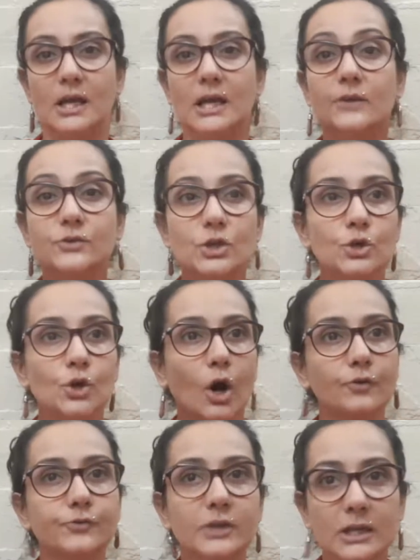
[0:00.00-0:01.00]
If you're
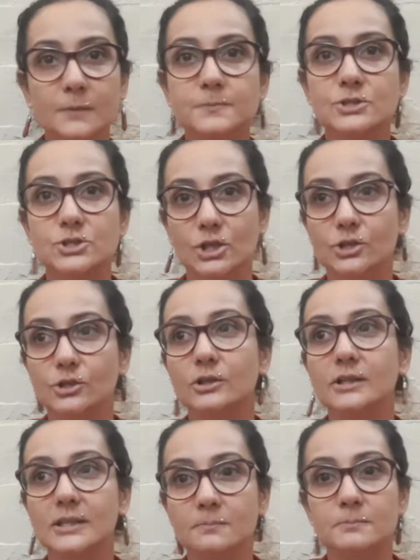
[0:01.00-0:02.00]
not feeling
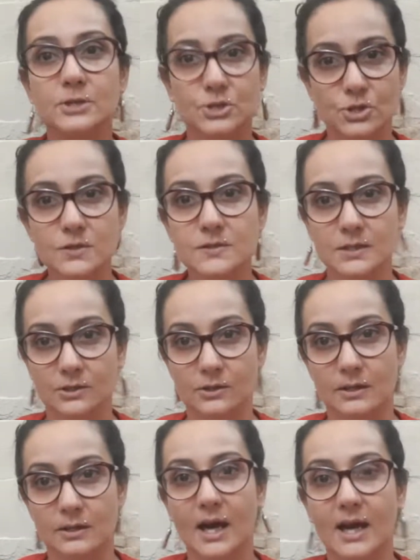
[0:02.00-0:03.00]
particularly ambitious in
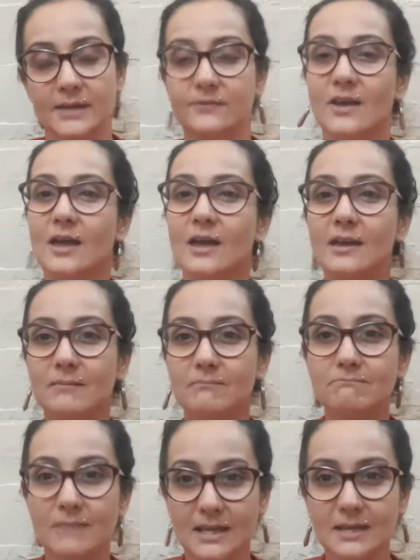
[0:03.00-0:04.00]
your life,
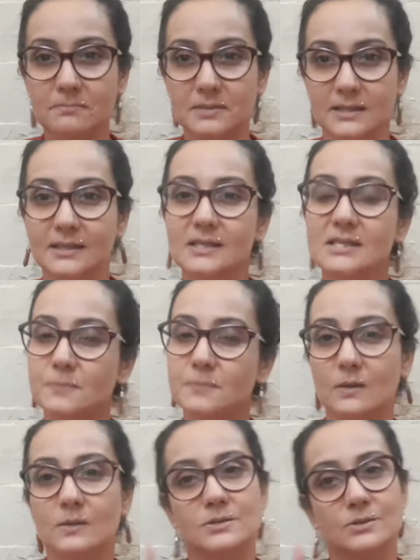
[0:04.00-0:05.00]
maybe it is
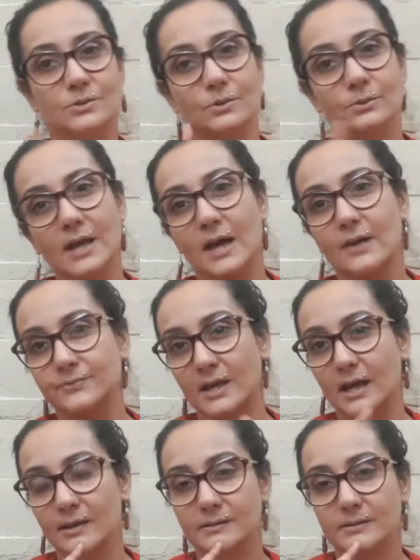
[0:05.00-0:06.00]
because you don't have
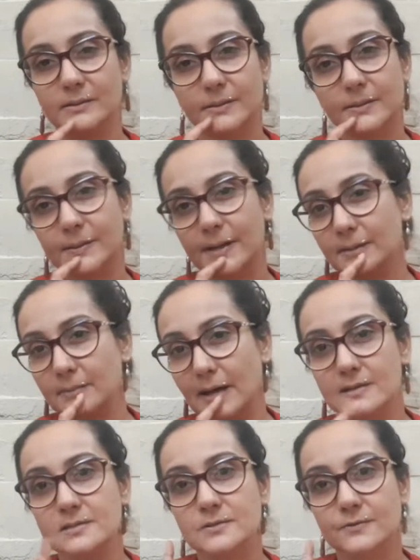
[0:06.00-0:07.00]
that correct
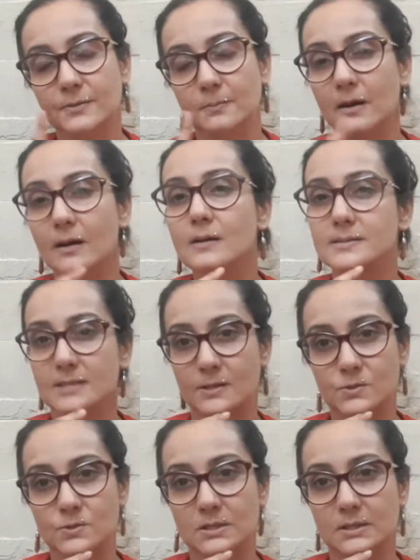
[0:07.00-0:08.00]
balance of the Mars
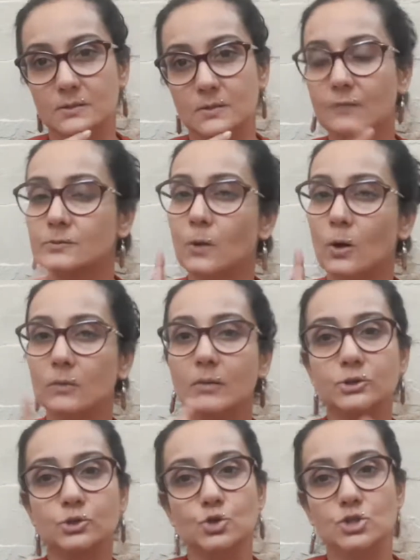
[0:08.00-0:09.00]
energy. You have a
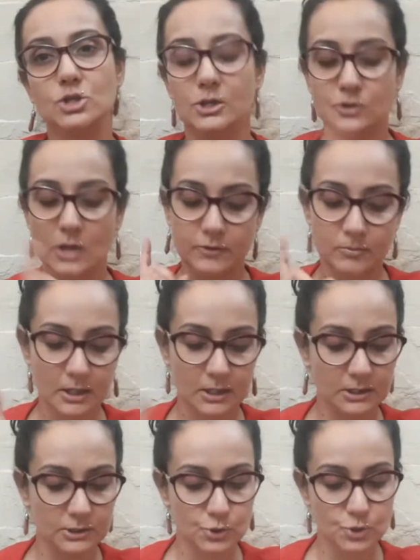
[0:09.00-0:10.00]
Bhoma dosha, you have a
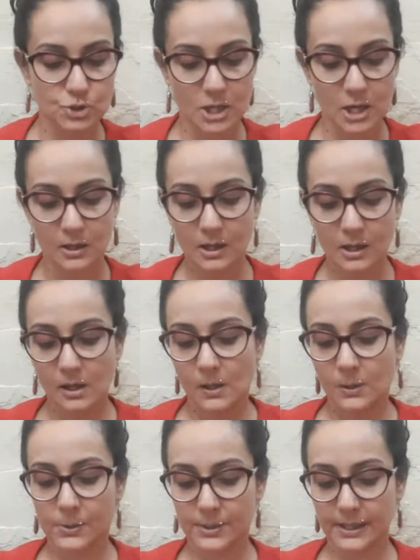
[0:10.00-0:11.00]
Mangal dosha.
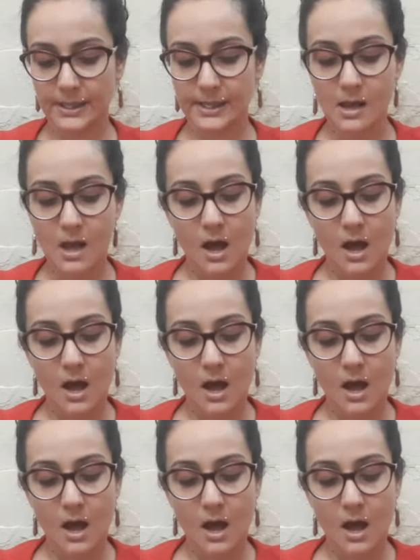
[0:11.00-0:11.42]
Okay.